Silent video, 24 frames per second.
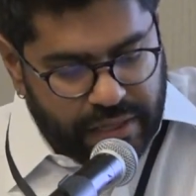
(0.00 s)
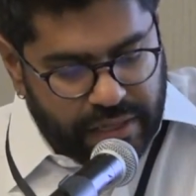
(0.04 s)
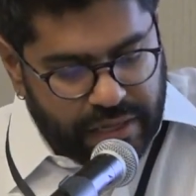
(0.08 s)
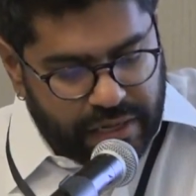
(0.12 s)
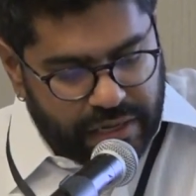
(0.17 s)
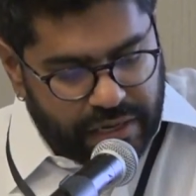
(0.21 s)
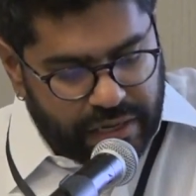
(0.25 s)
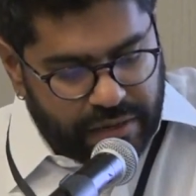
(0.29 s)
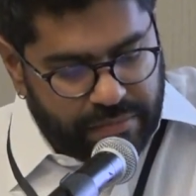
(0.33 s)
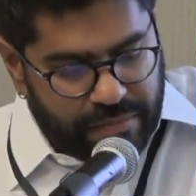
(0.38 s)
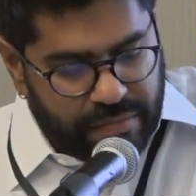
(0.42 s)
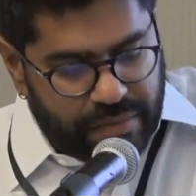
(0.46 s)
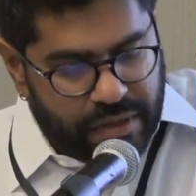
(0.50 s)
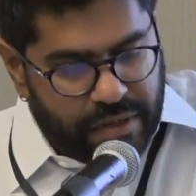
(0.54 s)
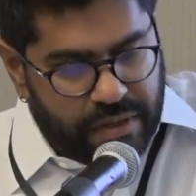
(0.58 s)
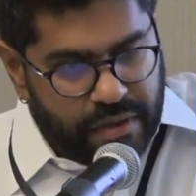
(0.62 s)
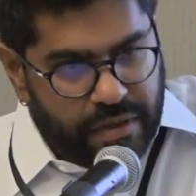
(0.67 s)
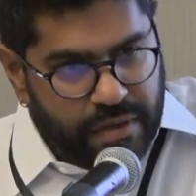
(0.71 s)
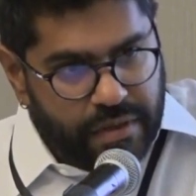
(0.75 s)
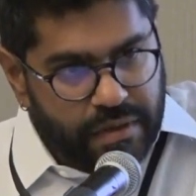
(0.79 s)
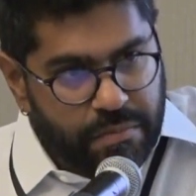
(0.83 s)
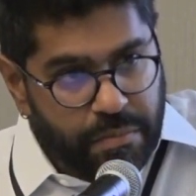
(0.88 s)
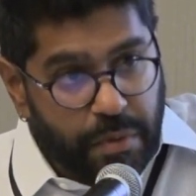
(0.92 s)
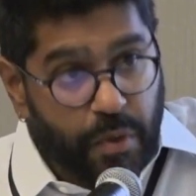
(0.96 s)

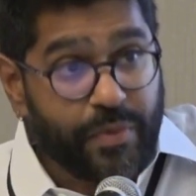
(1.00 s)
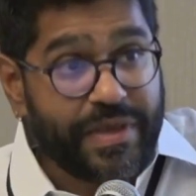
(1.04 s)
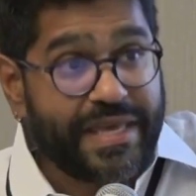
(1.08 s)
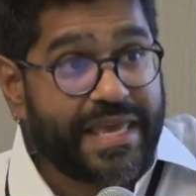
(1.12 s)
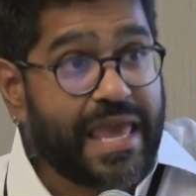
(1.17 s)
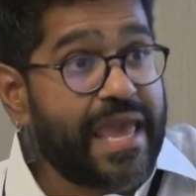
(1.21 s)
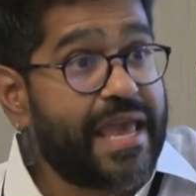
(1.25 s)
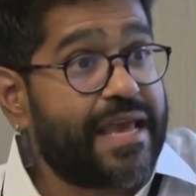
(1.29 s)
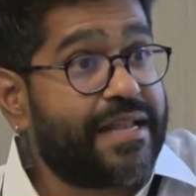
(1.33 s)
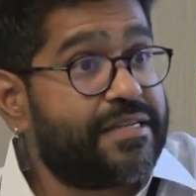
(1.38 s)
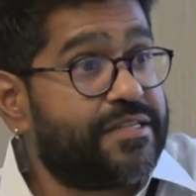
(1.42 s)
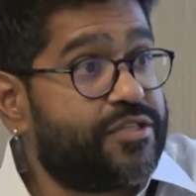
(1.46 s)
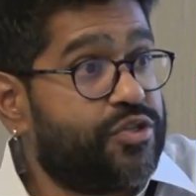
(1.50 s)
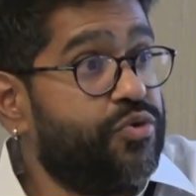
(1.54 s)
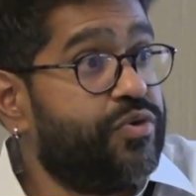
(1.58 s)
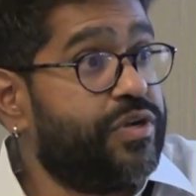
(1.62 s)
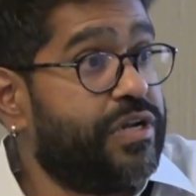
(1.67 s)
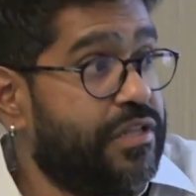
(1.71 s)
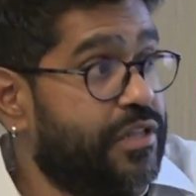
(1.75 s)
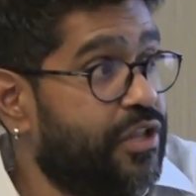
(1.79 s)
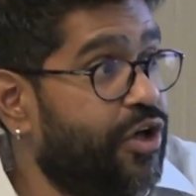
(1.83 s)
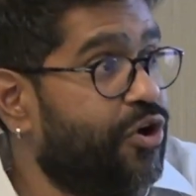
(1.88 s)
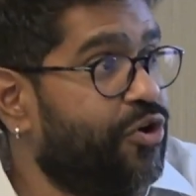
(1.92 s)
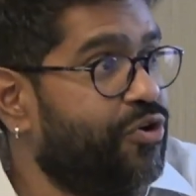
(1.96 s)
But we can't do it
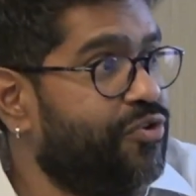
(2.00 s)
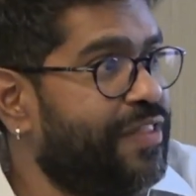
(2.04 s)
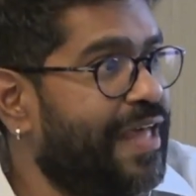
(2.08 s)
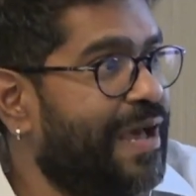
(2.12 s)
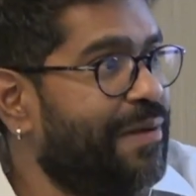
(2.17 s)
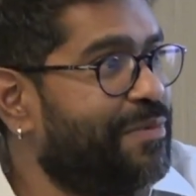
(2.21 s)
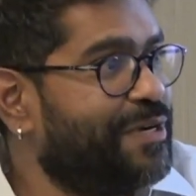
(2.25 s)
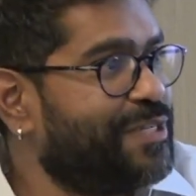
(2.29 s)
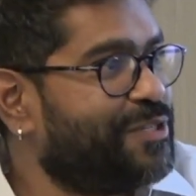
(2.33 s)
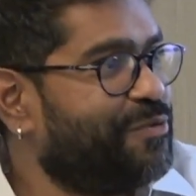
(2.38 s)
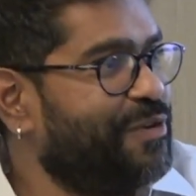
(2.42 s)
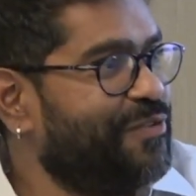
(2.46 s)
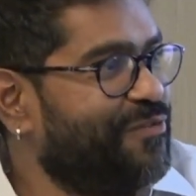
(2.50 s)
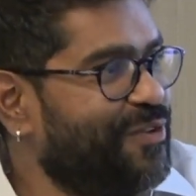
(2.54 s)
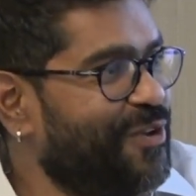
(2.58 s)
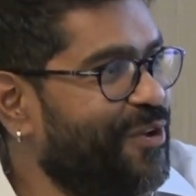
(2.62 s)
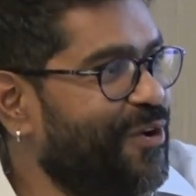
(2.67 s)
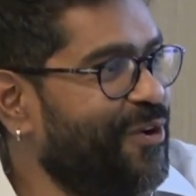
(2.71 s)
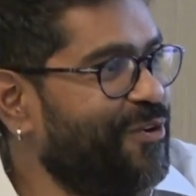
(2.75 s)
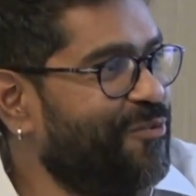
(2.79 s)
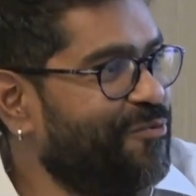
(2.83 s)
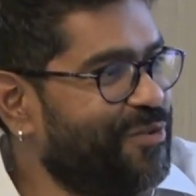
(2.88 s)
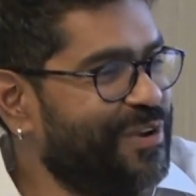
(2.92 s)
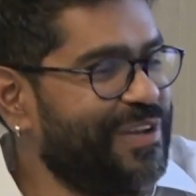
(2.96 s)
alone. That much we've
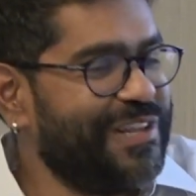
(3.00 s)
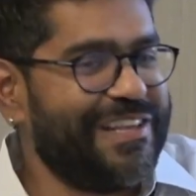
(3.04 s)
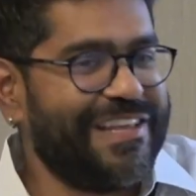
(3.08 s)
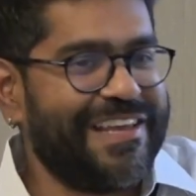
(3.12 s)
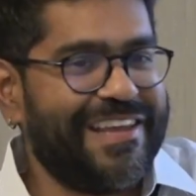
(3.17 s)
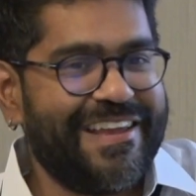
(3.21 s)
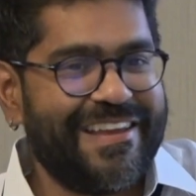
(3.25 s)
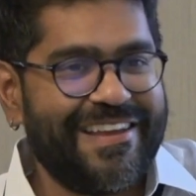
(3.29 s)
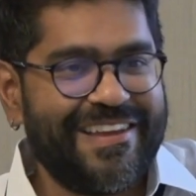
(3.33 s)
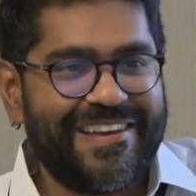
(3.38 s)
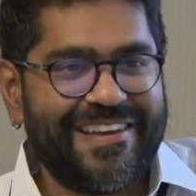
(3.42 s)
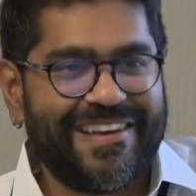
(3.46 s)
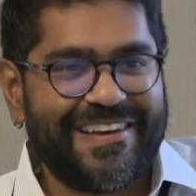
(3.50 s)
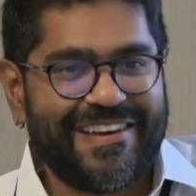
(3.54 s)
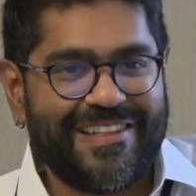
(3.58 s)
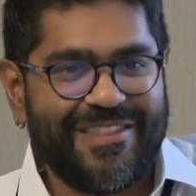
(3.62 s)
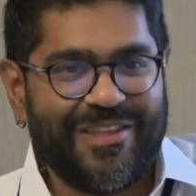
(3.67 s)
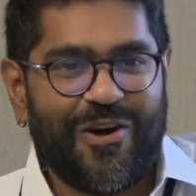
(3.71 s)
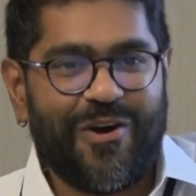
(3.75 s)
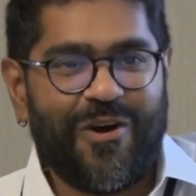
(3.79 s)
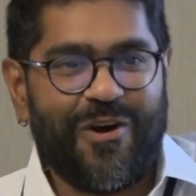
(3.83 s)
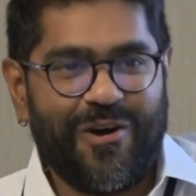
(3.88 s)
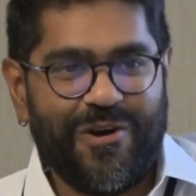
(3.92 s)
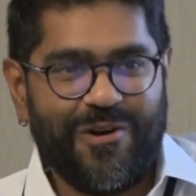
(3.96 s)
learned really
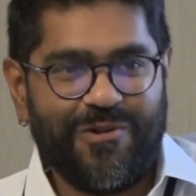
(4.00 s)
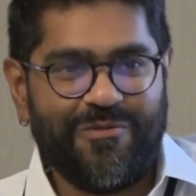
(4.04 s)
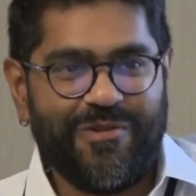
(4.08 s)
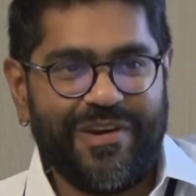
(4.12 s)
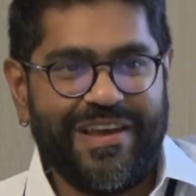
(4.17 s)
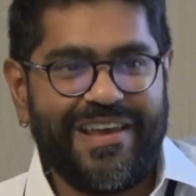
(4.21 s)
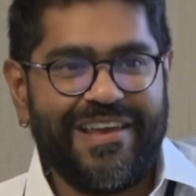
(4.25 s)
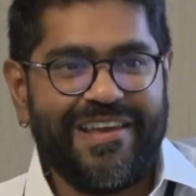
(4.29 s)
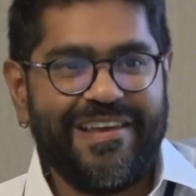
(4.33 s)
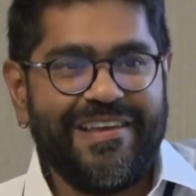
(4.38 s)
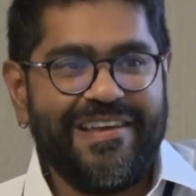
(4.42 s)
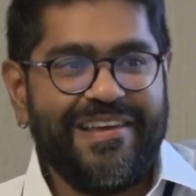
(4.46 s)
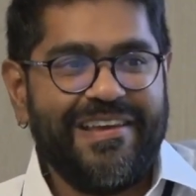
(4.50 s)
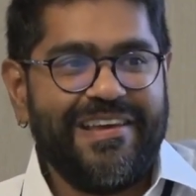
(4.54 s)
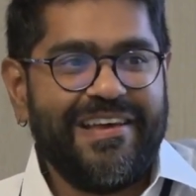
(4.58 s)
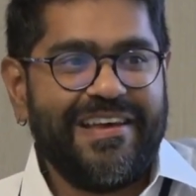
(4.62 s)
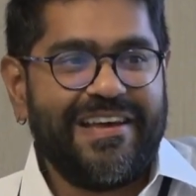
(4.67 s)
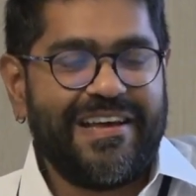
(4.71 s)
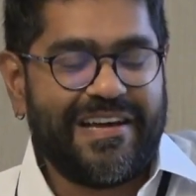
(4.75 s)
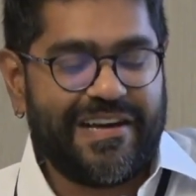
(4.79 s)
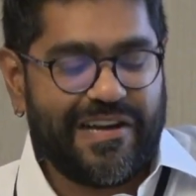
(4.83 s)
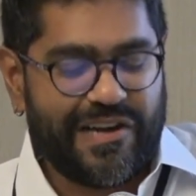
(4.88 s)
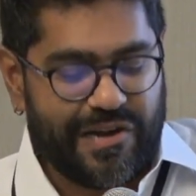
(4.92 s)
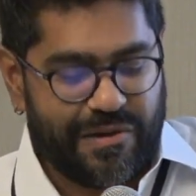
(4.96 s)
the hard way.
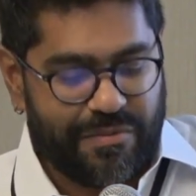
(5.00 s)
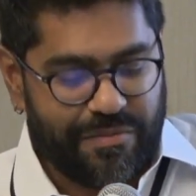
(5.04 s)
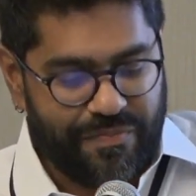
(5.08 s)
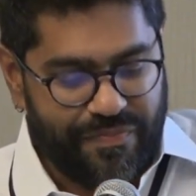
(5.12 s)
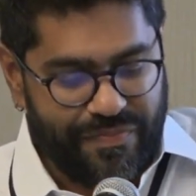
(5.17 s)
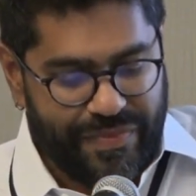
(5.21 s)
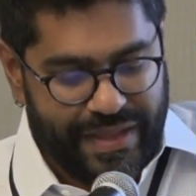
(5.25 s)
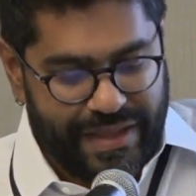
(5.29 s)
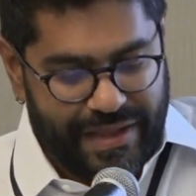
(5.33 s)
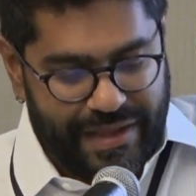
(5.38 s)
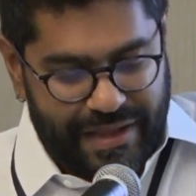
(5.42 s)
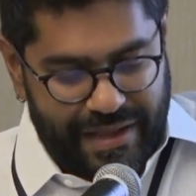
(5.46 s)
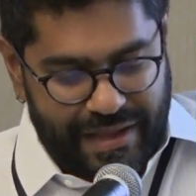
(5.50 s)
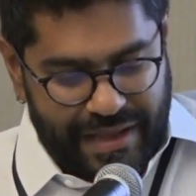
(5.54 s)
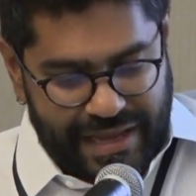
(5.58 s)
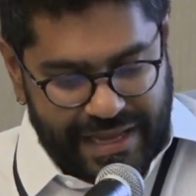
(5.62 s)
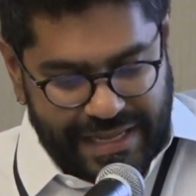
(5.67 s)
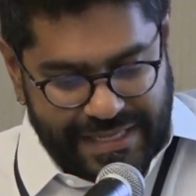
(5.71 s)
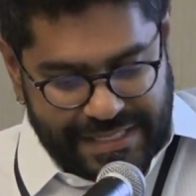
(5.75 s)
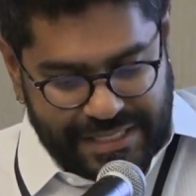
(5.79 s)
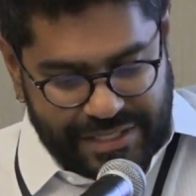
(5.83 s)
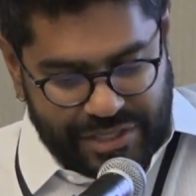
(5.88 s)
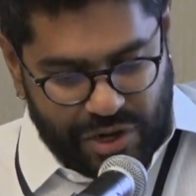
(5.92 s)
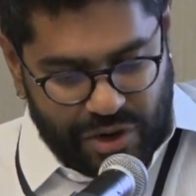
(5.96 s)

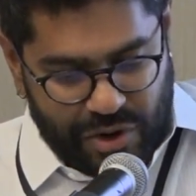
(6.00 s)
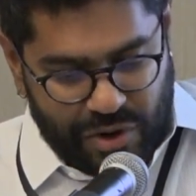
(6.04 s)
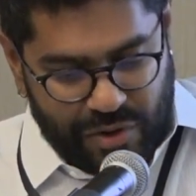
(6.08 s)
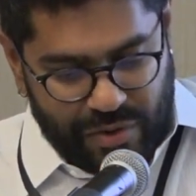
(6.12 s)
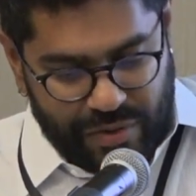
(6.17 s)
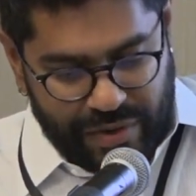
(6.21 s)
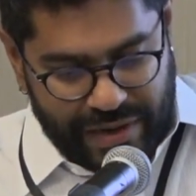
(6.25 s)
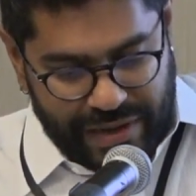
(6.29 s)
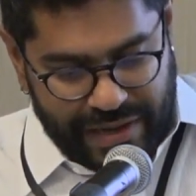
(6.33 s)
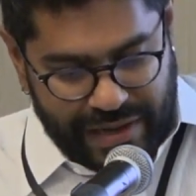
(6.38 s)
And so